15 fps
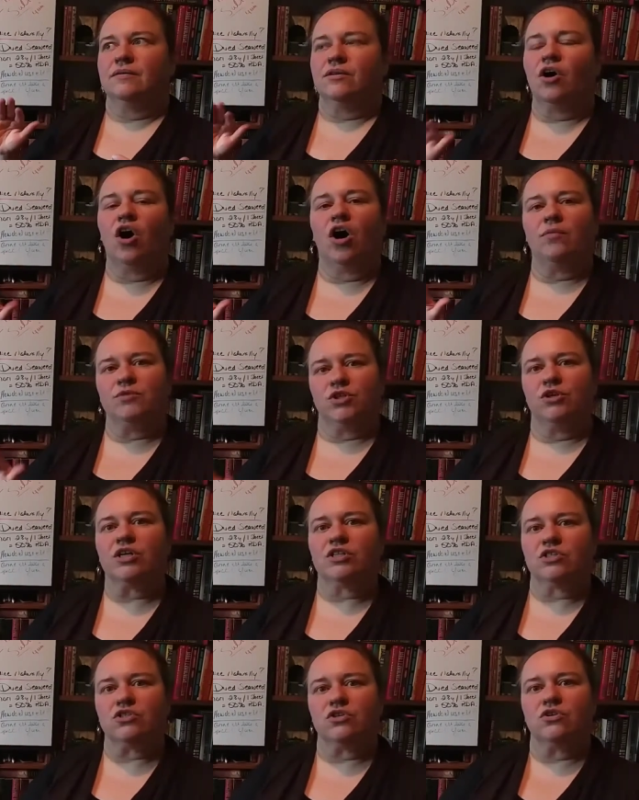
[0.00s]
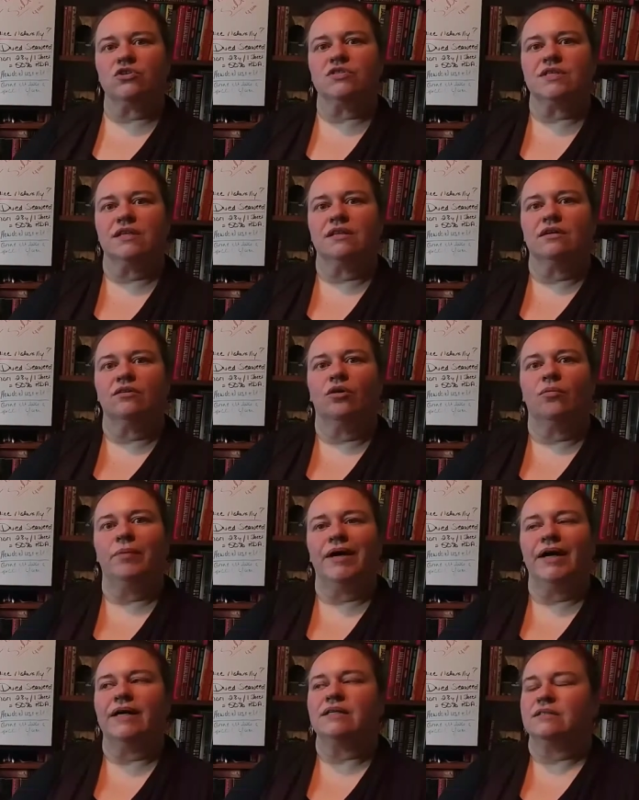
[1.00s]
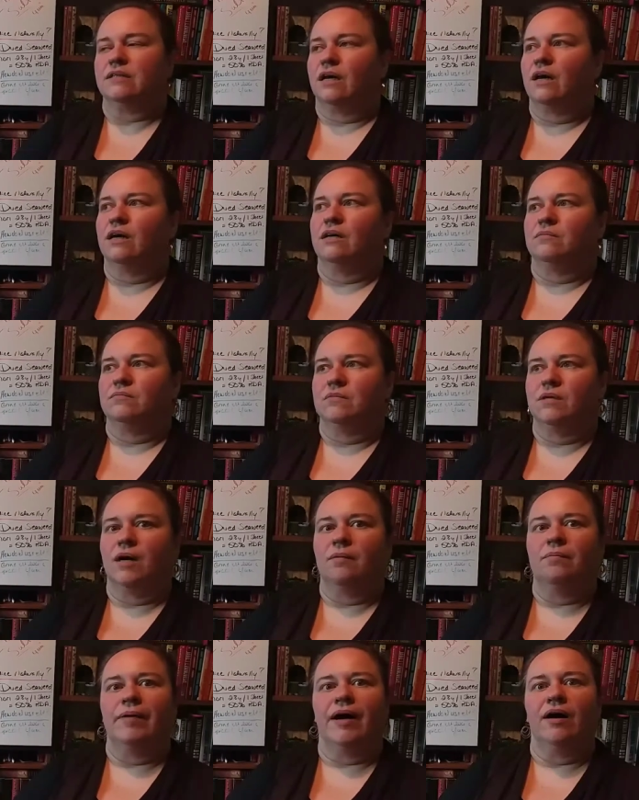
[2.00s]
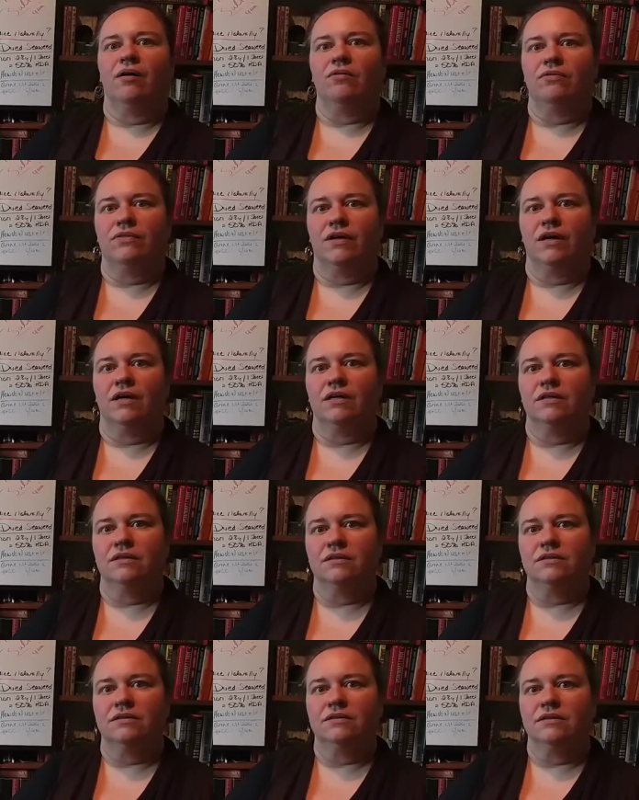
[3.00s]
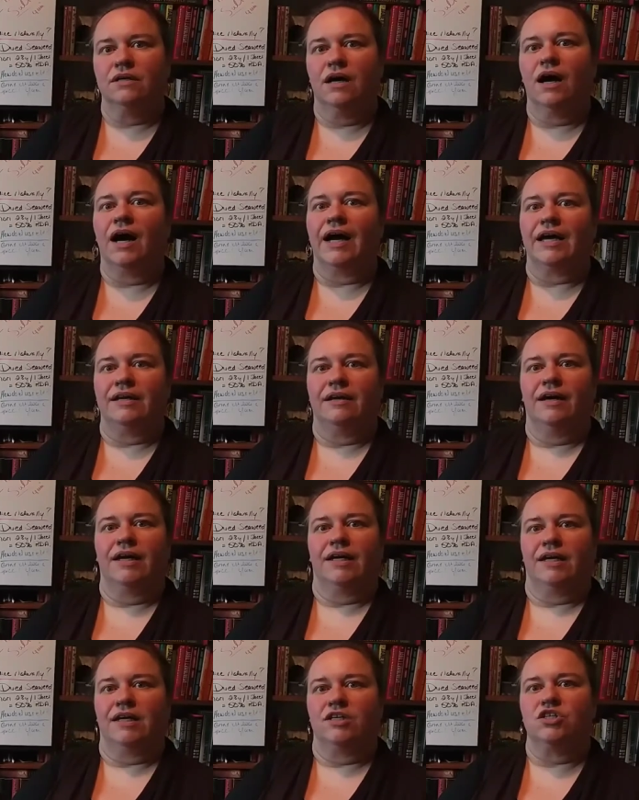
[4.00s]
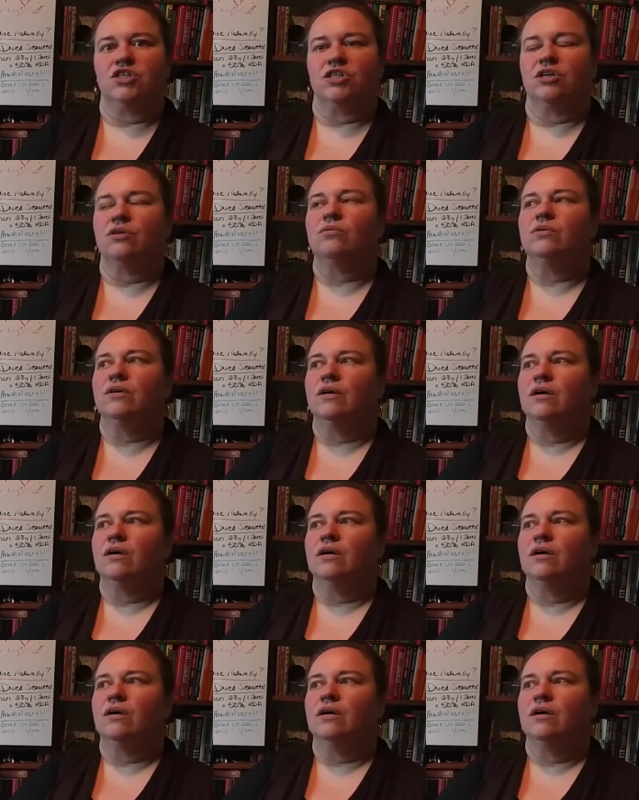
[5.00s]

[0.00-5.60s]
calms your concerns a little bit about the iodine issue.